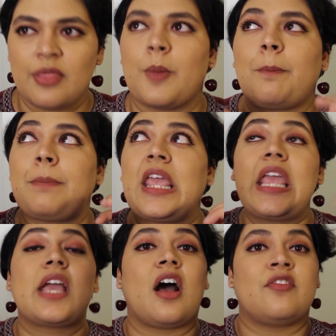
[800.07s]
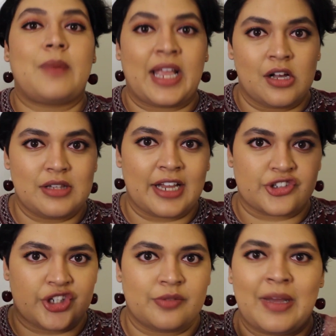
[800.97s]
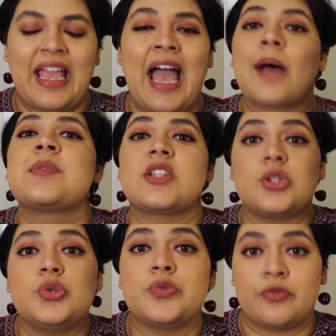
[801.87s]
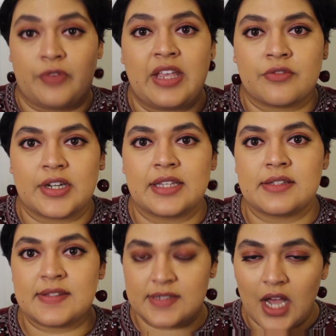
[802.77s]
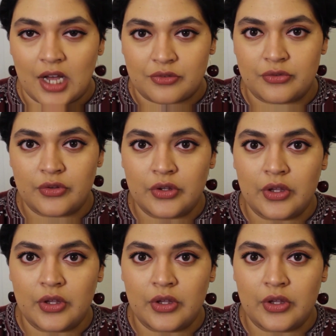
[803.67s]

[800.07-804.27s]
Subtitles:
the peak of my collection, my absolute favorite stuff,